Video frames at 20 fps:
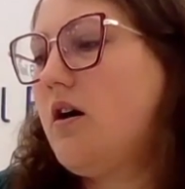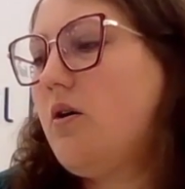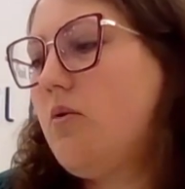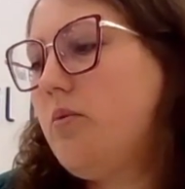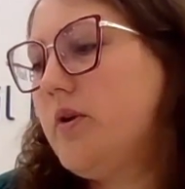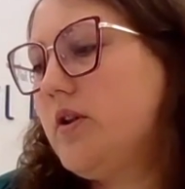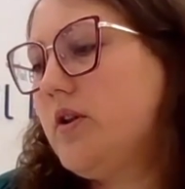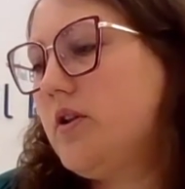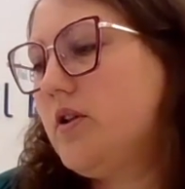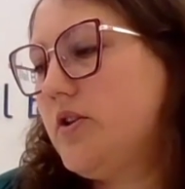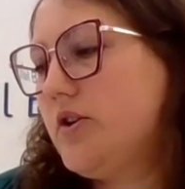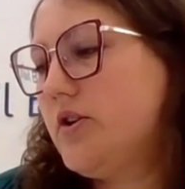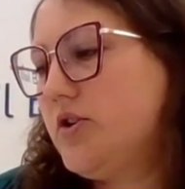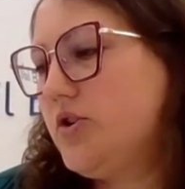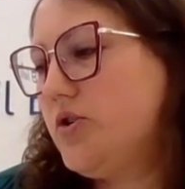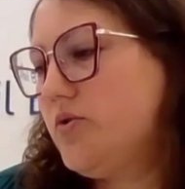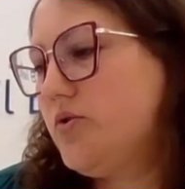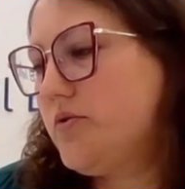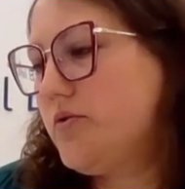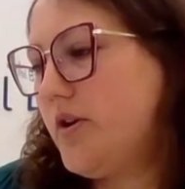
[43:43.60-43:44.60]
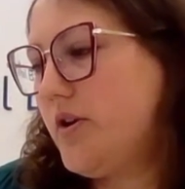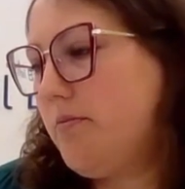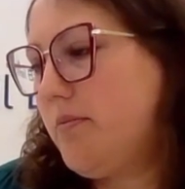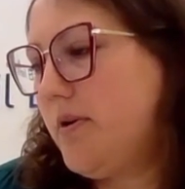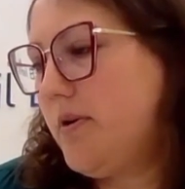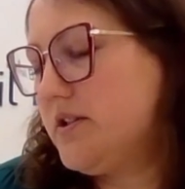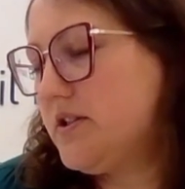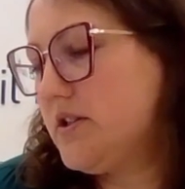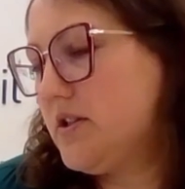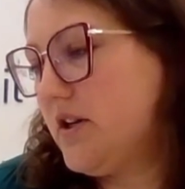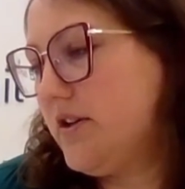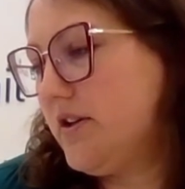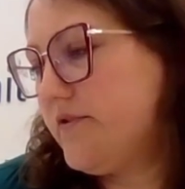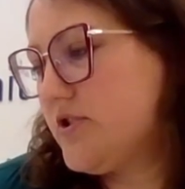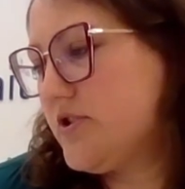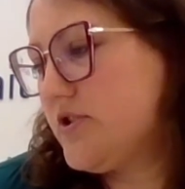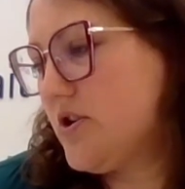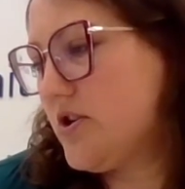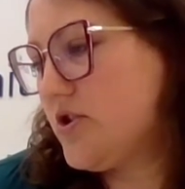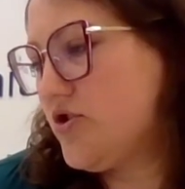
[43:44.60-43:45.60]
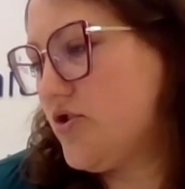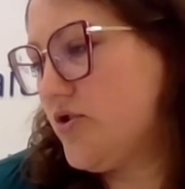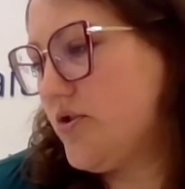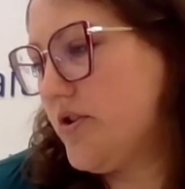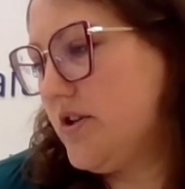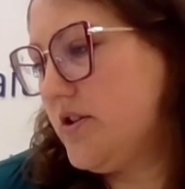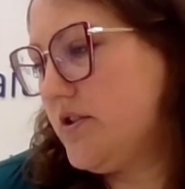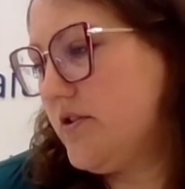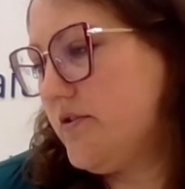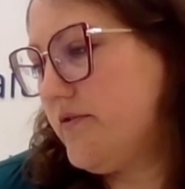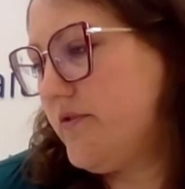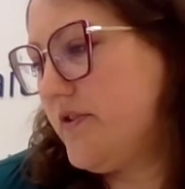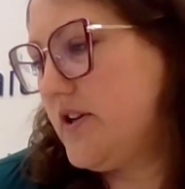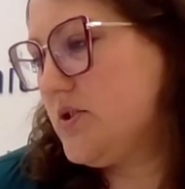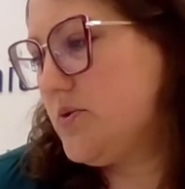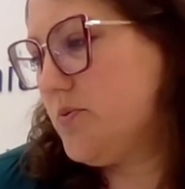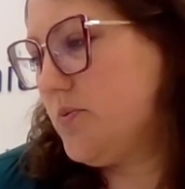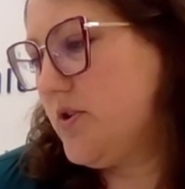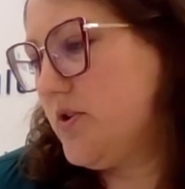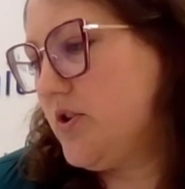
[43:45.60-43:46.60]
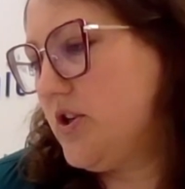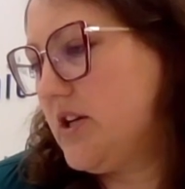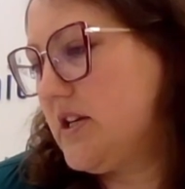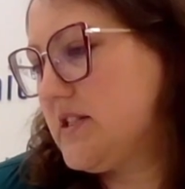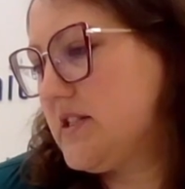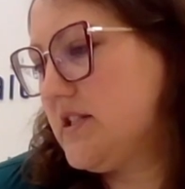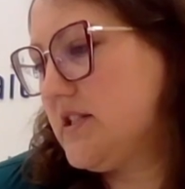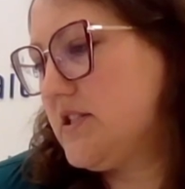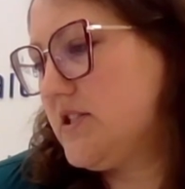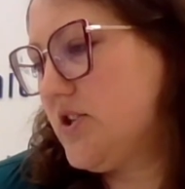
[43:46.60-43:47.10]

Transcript: How will the new Rail Baltica infrastructure interface with the